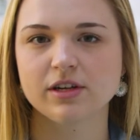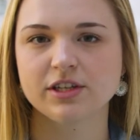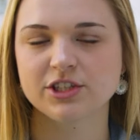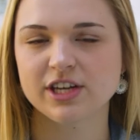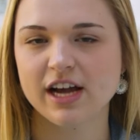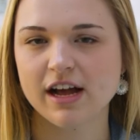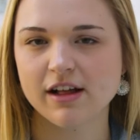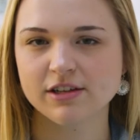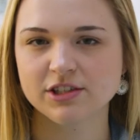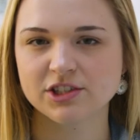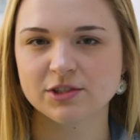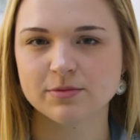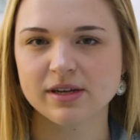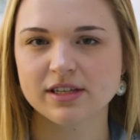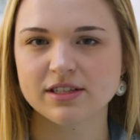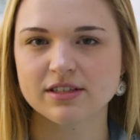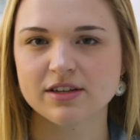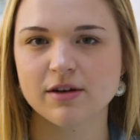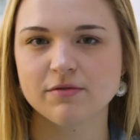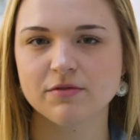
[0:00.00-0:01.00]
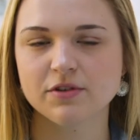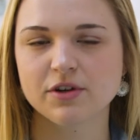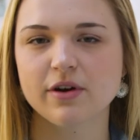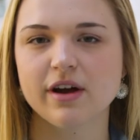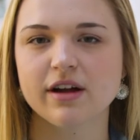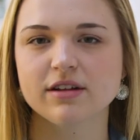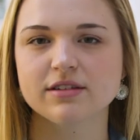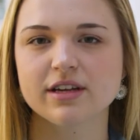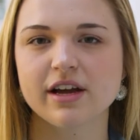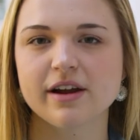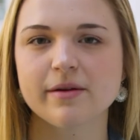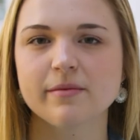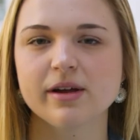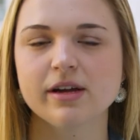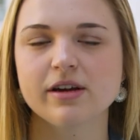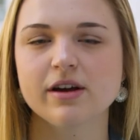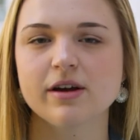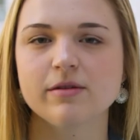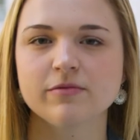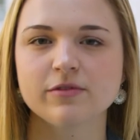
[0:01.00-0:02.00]
challenged myself to go outside of my
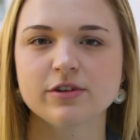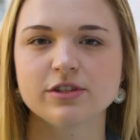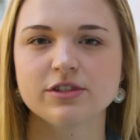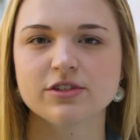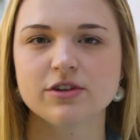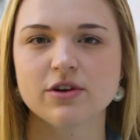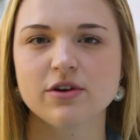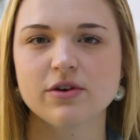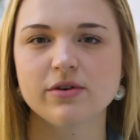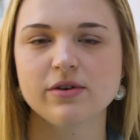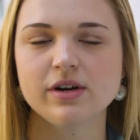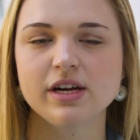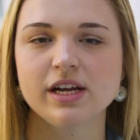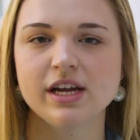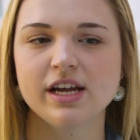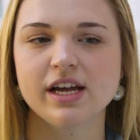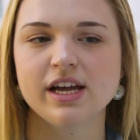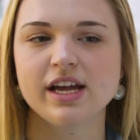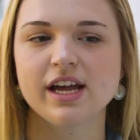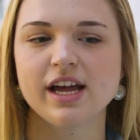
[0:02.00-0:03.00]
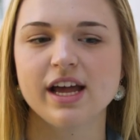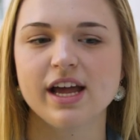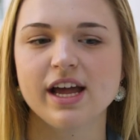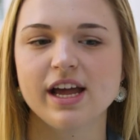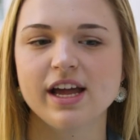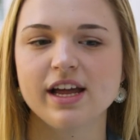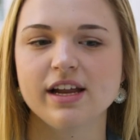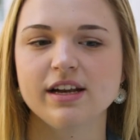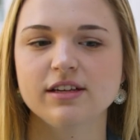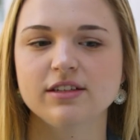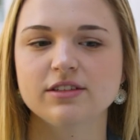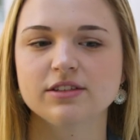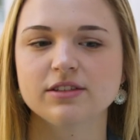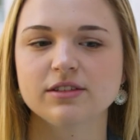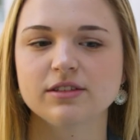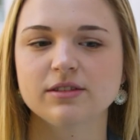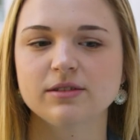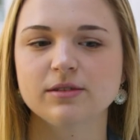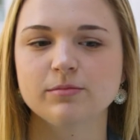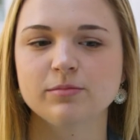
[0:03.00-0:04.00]
comfort zone and
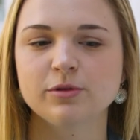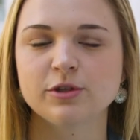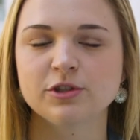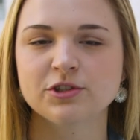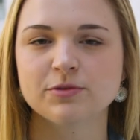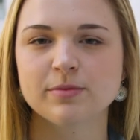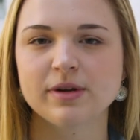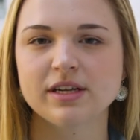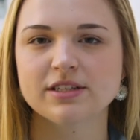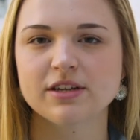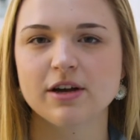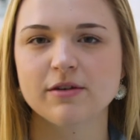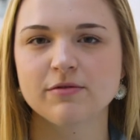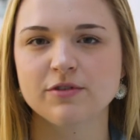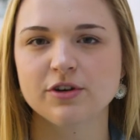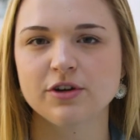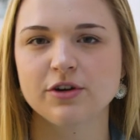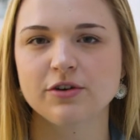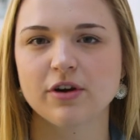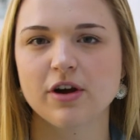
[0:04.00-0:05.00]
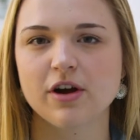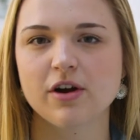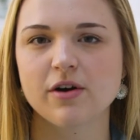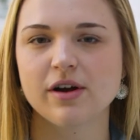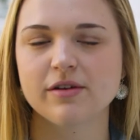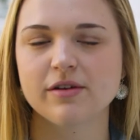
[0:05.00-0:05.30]
push myself to grow